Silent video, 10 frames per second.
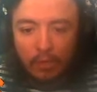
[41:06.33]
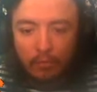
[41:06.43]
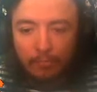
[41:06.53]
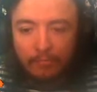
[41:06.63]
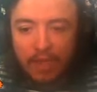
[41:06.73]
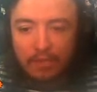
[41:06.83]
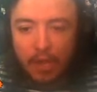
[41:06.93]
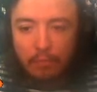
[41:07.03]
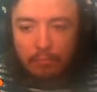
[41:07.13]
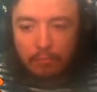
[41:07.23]
Wait, you're upside
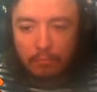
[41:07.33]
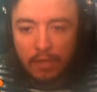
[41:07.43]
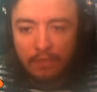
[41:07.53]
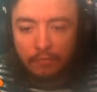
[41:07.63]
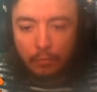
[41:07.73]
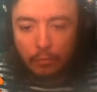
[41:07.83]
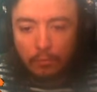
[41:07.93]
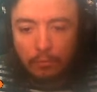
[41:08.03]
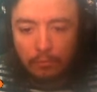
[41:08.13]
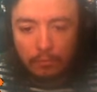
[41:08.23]
down? That's
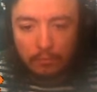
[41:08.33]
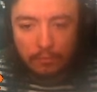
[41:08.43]
cool.